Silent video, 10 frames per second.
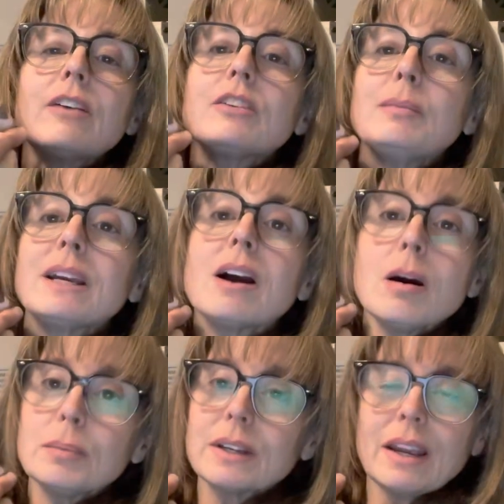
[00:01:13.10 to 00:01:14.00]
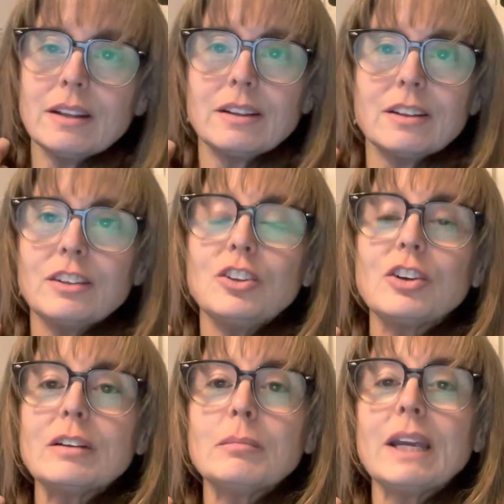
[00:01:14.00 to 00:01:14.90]
to be complicated. You
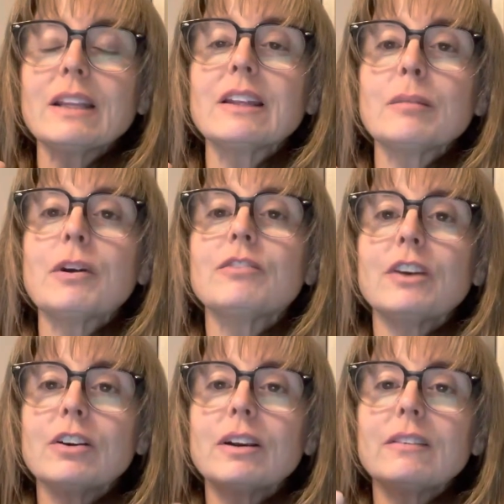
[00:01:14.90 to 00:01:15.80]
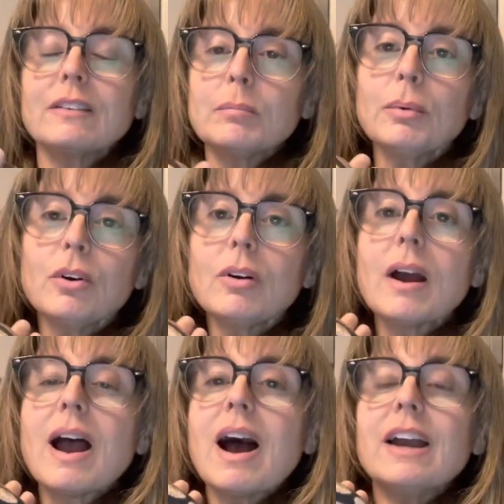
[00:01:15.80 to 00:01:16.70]
can make them very simple.
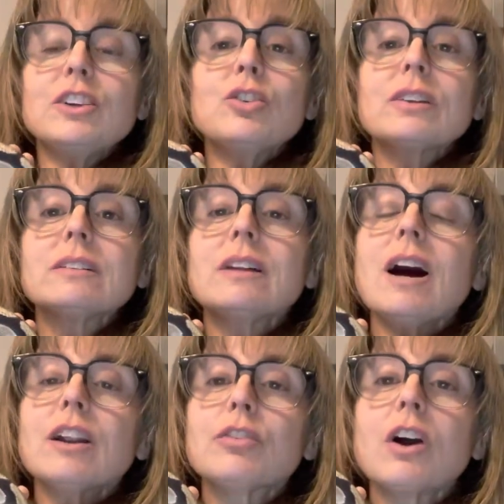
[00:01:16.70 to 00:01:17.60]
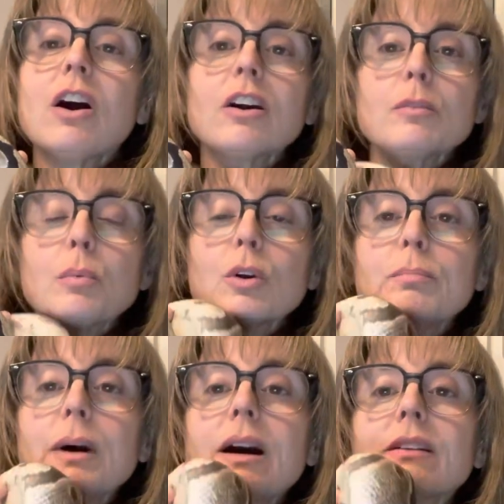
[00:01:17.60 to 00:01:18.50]
I use a lot of cardboard
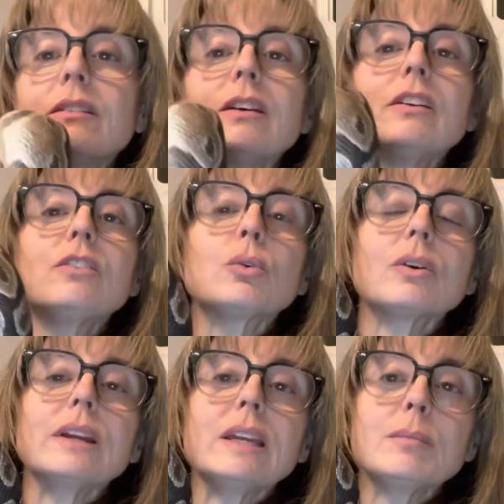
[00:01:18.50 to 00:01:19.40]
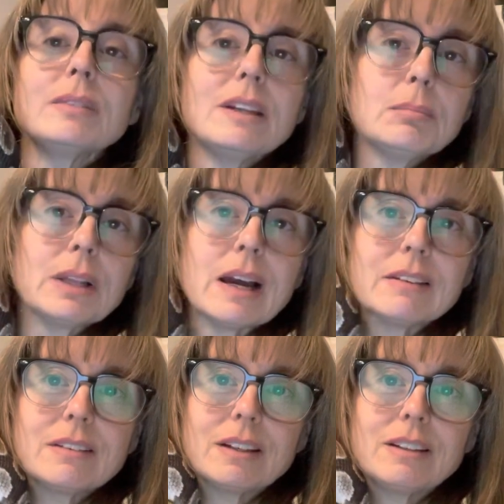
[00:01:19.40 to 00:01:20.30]
boxes or empty
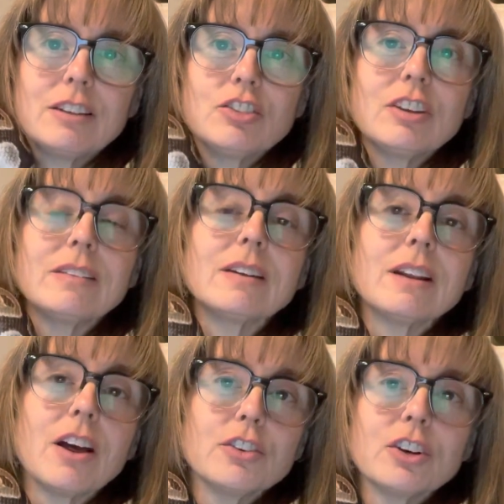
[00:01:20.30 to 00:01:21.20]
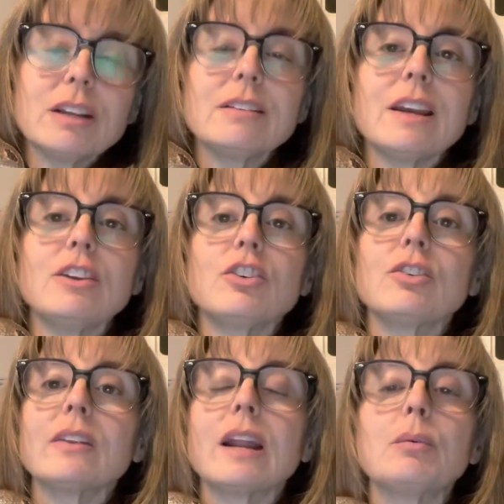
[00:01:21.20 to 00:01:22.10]
plastic dishes and other containers
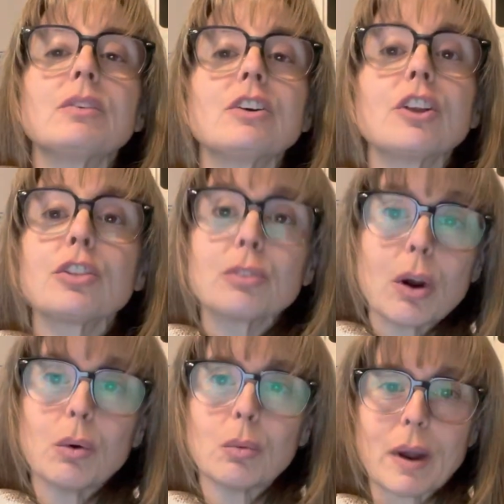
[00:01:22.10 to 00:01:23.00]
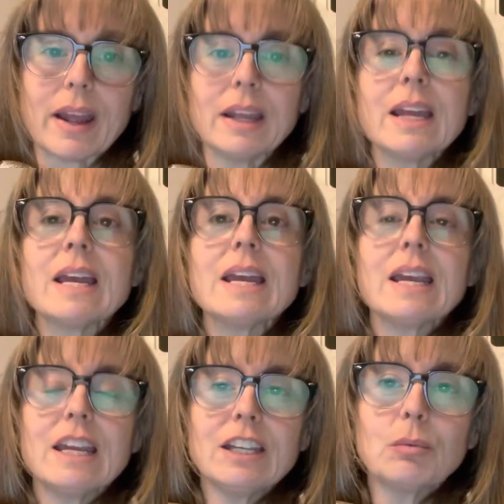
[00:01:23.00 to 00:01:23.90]
that I was going to throw away
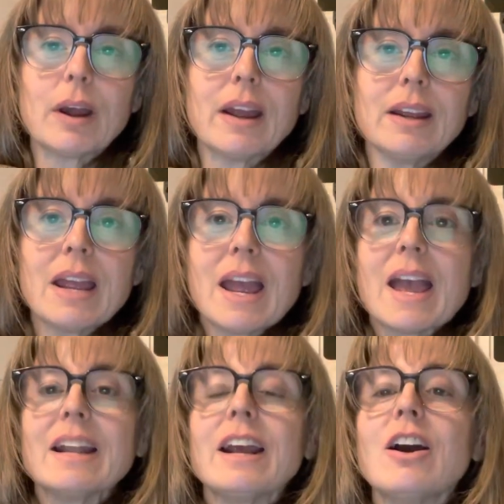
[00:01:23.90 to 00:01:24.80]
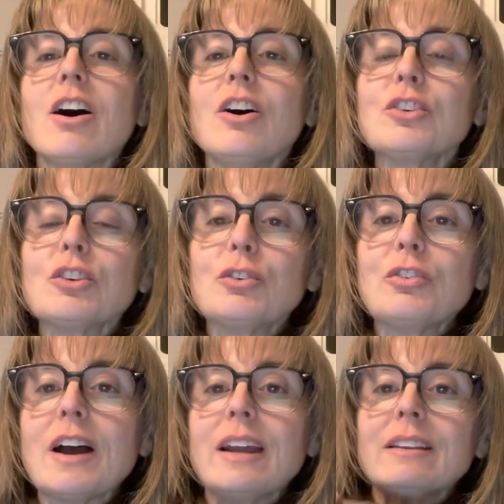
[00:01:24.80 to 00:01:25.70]
anyway. And I also
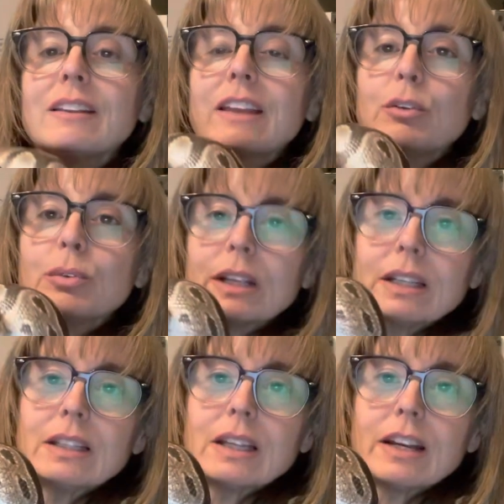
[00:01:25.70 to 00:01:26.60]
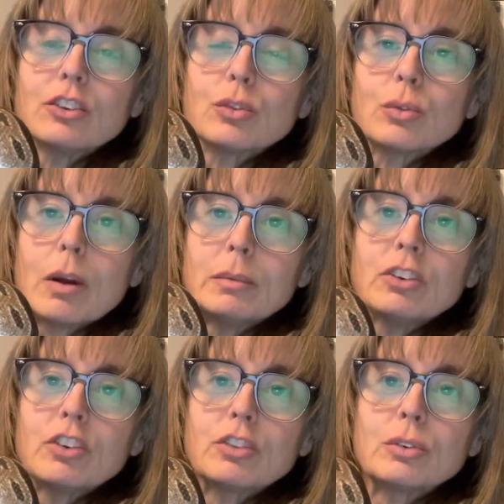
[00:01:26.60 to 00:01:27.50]
find that they really like to
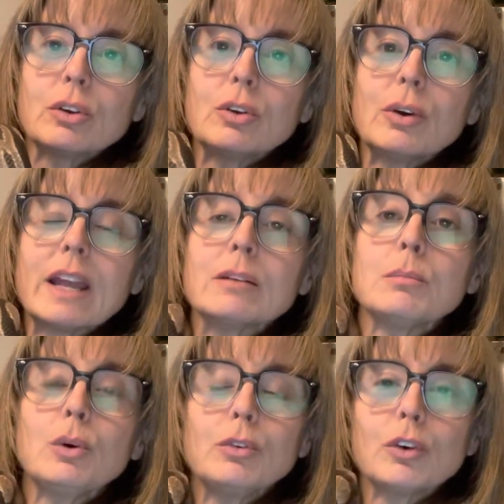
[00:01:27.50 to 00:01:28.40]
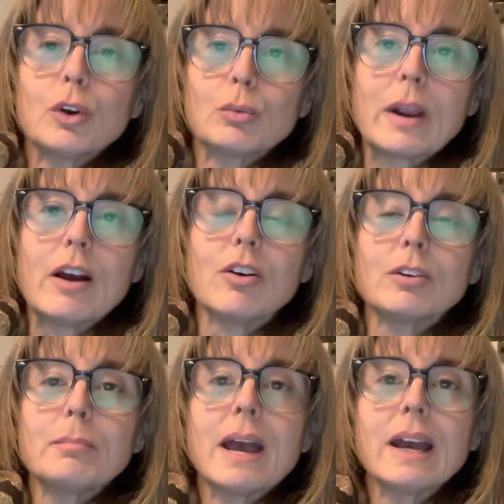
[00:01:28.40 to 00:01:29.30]
rummage through and move around
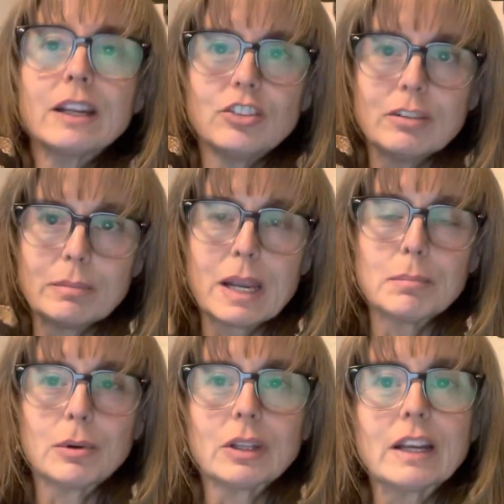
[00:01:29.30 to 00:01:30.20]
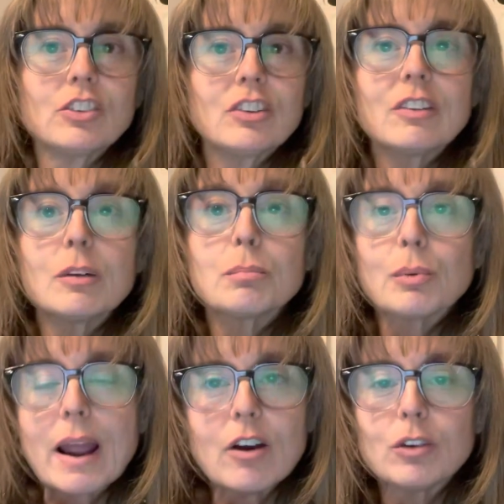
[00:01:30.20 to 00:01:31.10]
packaging paper, like just the
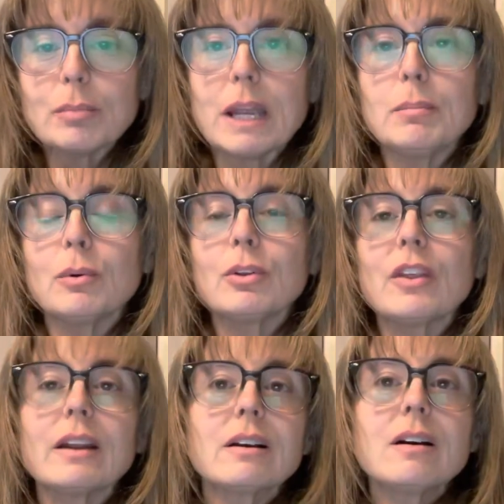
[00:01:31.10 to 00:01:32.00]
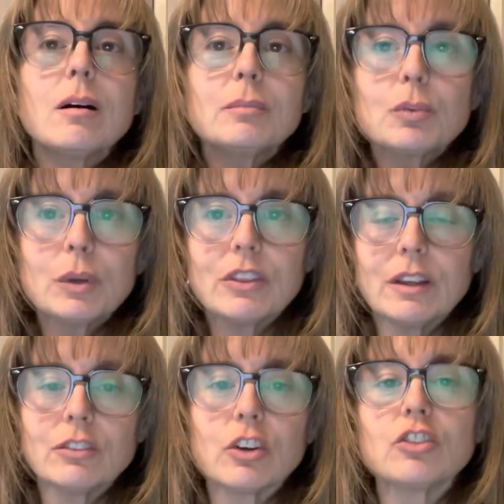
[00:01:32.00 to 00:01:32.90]
brown paper that comes when
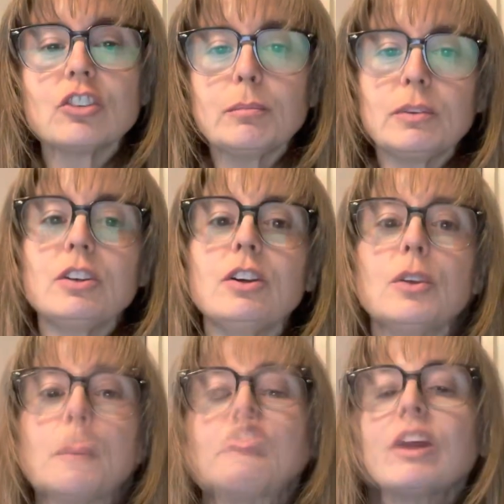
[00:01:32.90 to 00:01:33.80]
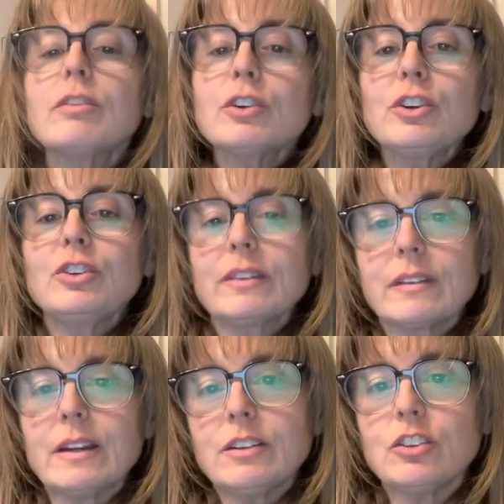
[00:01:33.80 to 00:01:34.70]
things are shipped to you. Whichever you
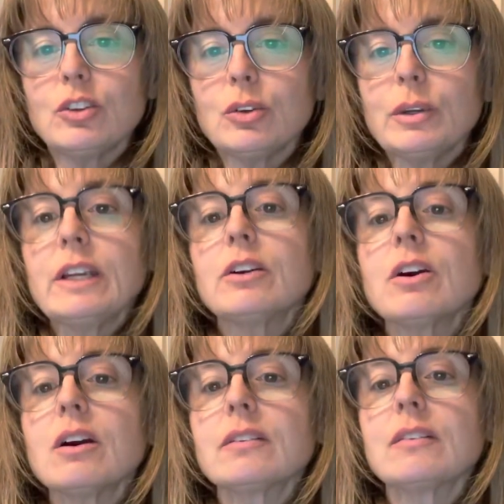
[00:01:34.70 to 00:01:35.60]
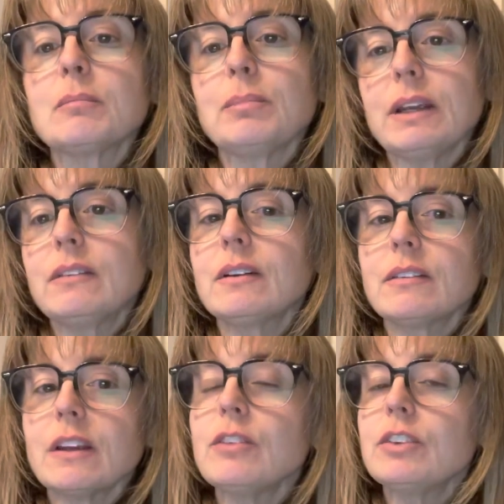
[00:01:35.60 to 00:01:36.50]
decide to do, here are some basic
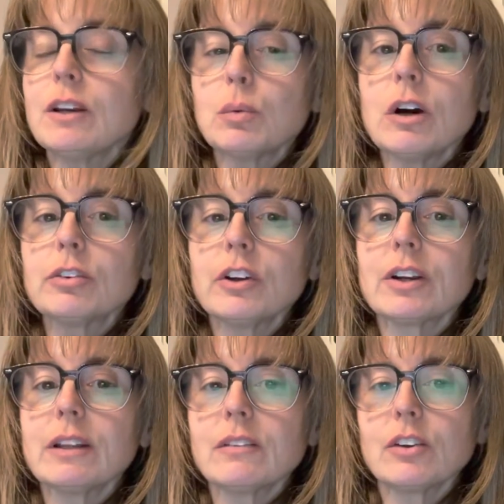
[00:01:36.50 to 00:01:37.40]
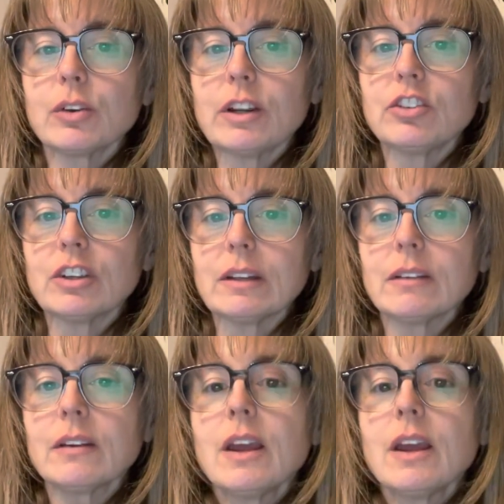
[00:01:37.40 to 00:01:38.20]
safety and welfare considerations.